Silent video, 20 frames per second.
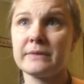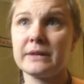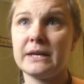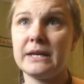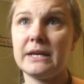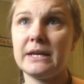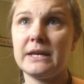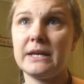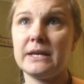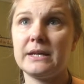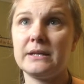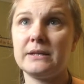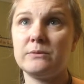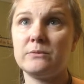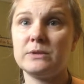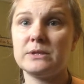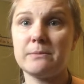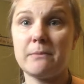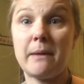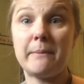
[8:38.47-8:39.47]
it
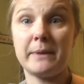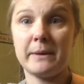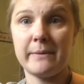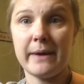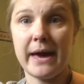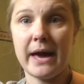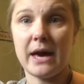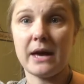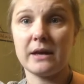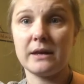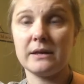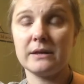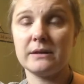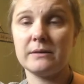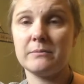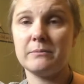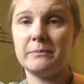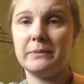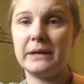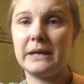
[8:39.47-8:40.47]
was a mummy bag,
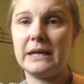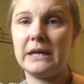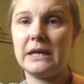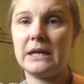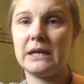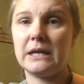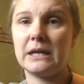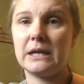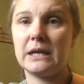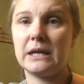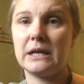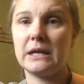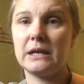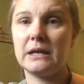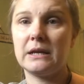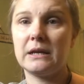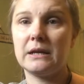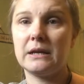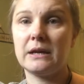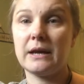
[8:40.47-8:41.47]
but it
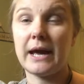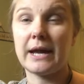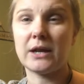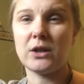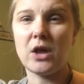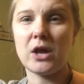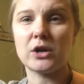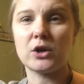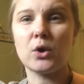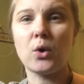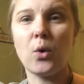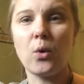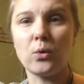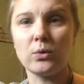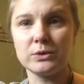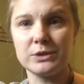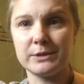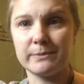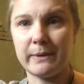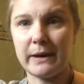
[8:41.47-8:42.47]
had a lot of
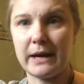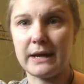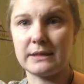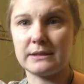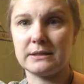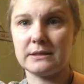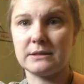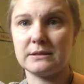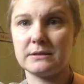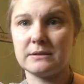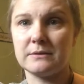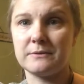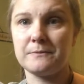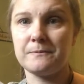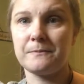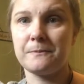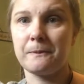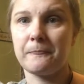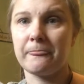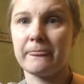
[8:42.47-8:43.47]
cold spots,
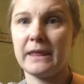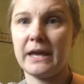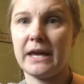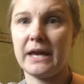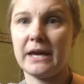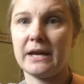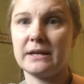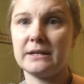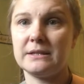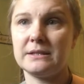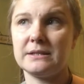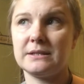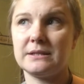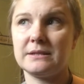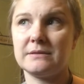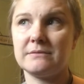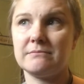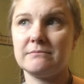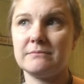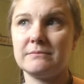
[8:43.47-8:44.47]
and
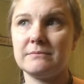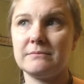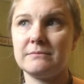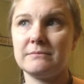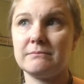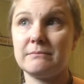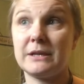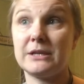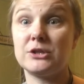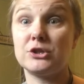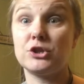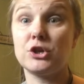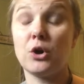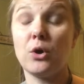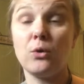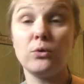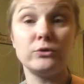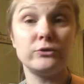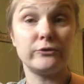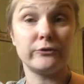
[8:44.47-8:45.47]
my
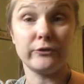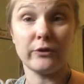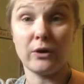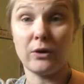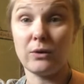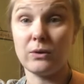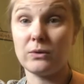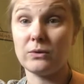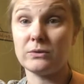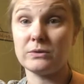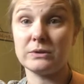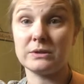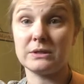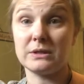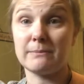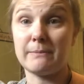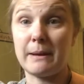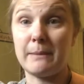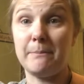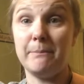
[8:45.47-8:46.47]
toes froze
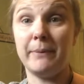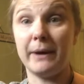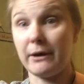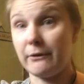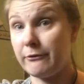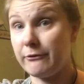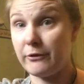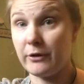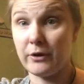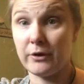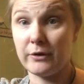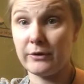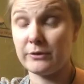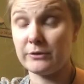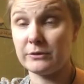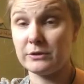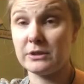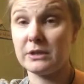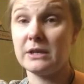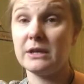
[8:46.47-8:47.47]
and my butt
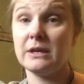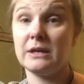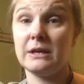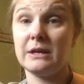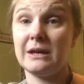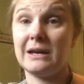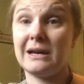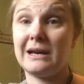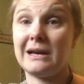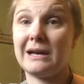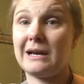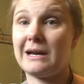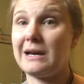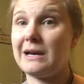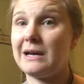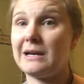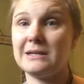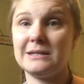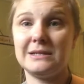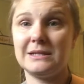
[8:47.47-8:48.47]
froze.
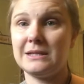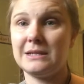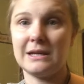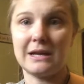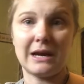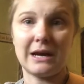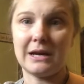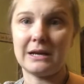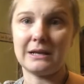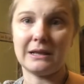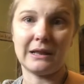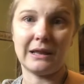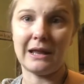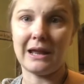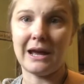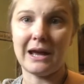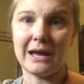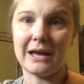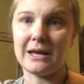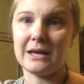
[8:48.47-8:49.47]
I did not
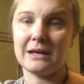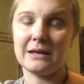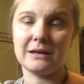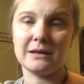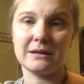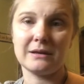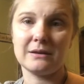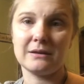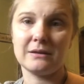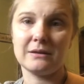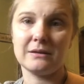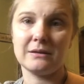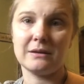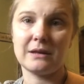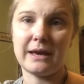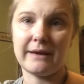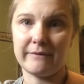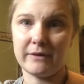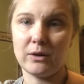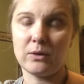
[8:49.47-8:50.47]
like
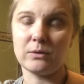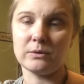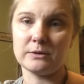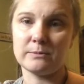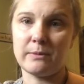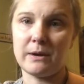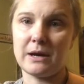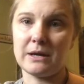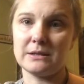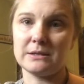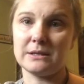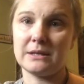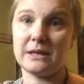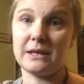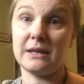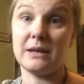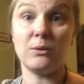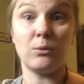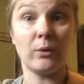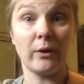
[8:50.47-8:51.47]
having cold spots, and
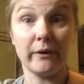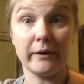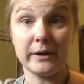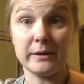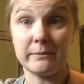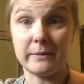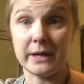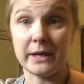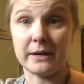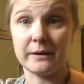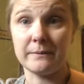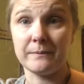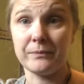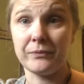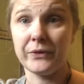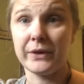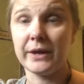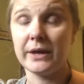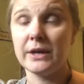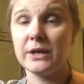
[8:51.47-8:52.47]
it worried me.
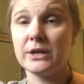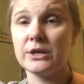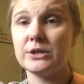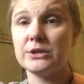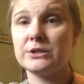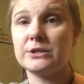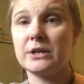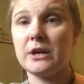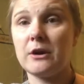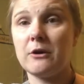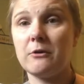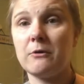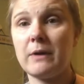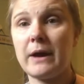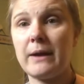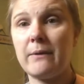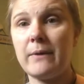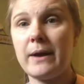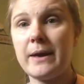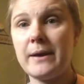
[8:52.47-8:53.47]
So I
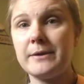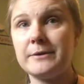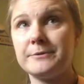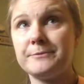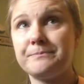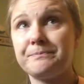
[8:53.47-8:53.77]
went